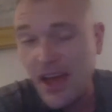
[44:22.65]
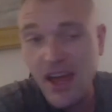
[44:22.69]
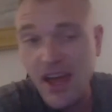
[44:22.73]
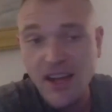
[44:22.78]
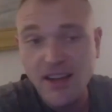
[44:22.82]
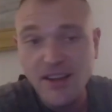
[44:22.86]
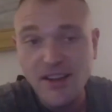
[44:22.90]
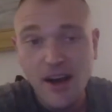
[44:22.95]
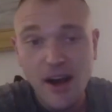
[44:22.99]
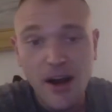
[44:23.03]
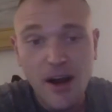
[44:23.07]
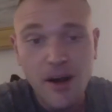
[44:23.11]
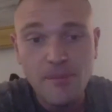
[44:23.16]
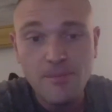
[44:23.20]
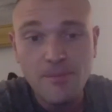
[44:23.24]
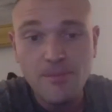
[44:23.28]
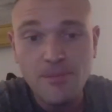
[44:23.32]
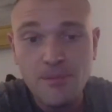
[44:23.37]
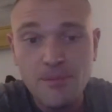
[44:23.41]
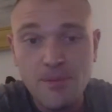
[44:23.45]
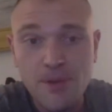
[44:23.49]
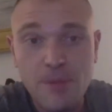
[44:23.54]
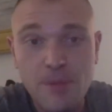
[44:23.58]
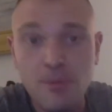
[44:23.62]
And um,
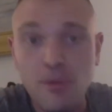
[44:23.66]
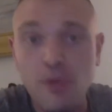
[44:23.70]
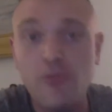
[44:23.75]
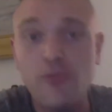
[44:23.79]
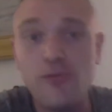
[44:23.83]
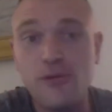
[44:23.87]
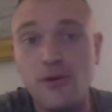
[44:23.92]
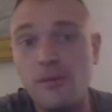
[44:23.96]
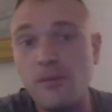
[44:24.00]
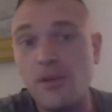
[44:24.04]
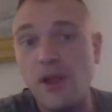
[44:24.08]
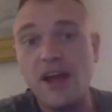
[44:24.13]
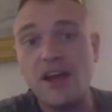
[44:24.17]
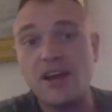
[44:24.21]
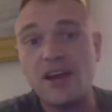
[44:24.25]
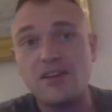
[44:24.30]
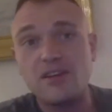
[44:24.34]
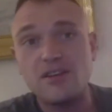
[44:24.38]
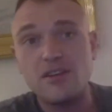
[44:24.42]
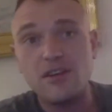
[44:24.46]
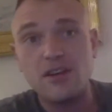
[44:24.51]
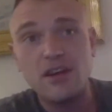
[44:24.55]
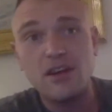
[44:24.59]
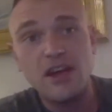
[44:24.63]
people yeah. from
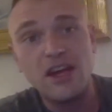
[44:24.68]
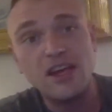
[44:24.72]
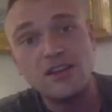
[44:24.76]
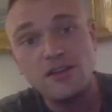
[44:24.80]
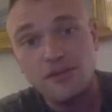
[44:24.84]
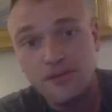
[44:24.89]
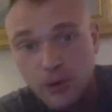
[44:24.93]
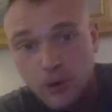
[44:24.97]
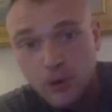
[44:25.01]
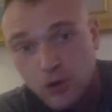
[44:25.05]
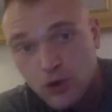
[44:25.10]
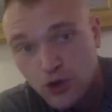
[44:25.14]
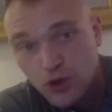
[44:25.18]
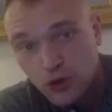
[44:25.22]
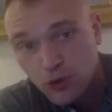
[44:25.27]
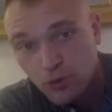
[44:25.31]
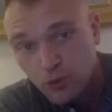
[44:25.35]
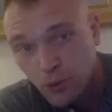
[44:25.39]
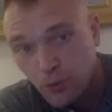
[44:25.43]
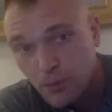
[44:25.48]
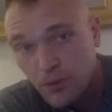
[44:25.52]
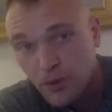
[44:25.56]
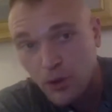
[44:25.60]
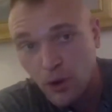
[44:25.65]
like in the future
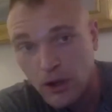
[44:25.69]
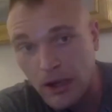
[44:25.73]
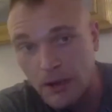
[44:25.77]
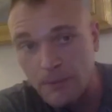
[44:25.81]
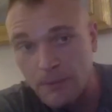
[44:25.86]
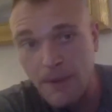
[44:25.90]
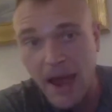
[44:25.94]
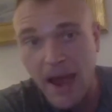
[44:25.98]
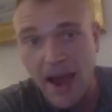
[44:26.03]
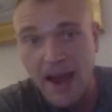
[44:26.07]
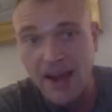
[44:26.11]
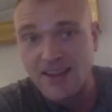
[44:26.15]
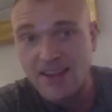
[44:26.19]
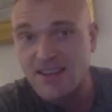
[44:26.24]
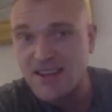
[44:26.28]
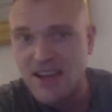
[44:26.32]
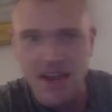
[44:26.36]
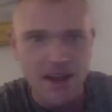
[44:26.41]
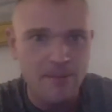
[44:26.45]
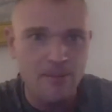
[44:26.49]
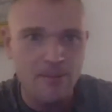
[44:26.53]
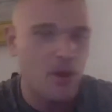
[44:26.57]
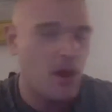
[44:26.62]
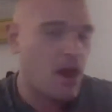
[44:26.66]
will be looking back
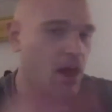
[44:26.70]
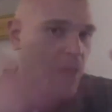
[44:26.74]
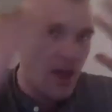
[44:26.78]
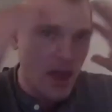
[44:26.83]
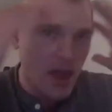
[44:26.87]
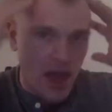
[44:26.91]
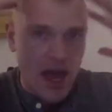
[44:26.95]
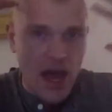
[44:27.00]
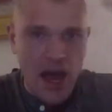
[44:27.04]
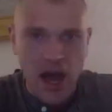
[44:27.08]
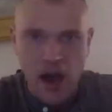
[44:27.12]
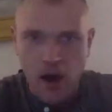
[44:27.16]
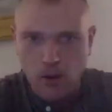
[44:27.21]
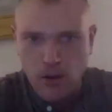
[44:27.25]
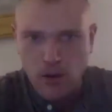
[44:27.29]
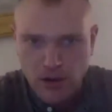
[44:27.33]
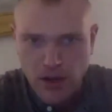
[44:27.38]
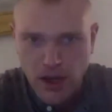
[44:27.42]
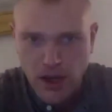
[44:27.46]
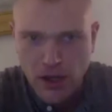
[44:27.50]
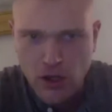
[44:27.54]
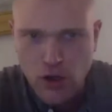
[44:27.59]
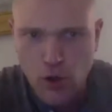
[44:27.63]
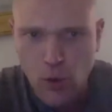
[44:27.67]
saying, how
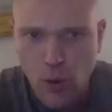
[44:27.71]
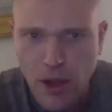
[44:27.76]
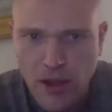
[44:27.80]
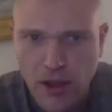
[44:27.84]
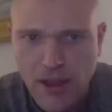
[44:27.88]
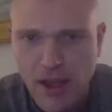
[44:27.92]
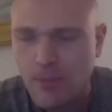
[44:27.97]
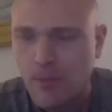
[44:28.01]
did they do it?